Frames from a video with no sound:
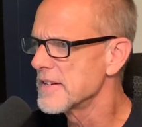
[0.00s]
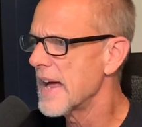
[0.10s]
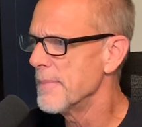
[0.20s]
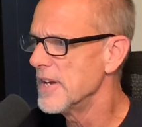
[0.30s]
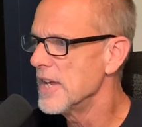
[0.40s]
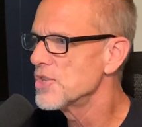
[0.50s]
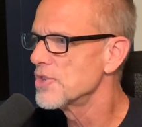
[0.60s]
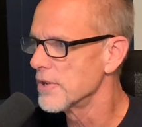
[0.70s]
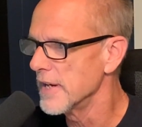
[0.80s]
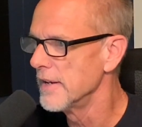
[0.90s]
time in
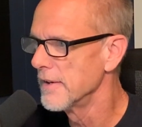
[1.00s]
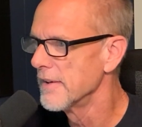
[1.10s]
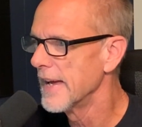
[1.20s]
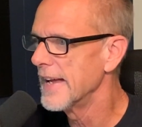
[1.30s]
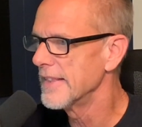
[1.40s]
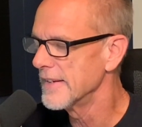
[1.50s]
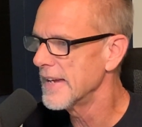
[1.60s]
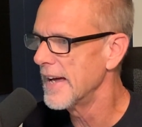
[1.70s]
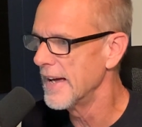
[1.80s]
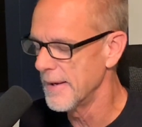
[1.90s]
history at wow. the
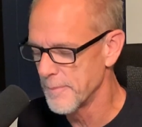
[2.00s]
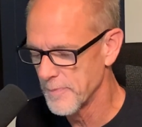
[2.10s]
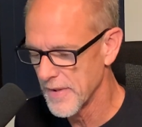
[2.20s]
time.